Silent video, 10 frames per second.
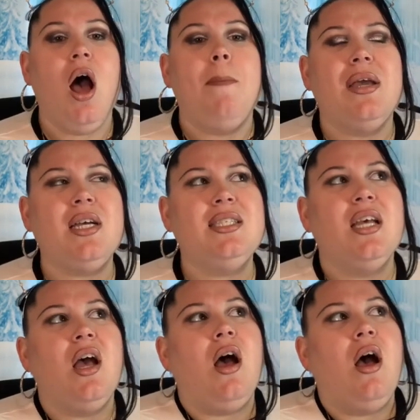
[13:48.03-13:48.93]
Because
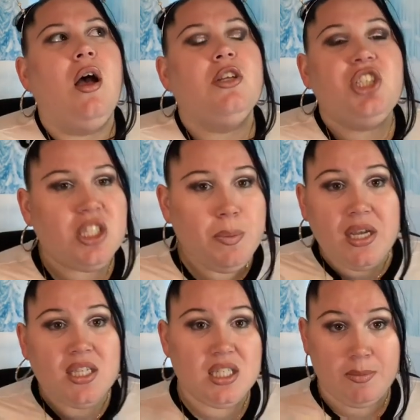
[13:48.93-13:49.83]
just
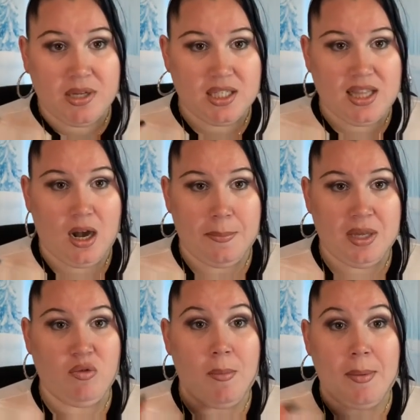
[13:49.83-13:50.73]
because it smells like that on
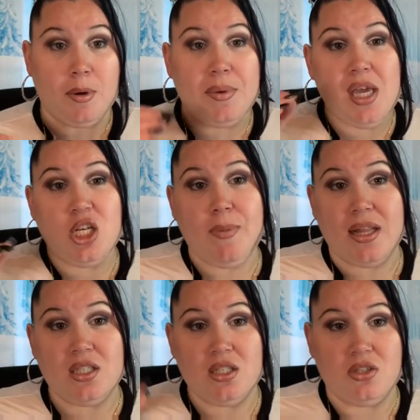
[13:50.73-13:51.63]
me, remember pH
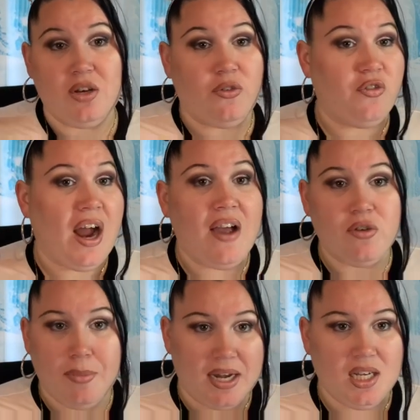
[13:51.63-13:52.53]
balances are different for
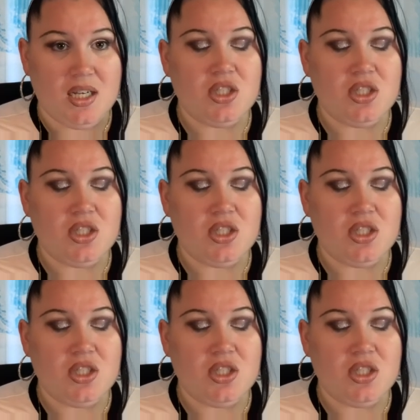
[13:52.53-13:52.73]
everybody.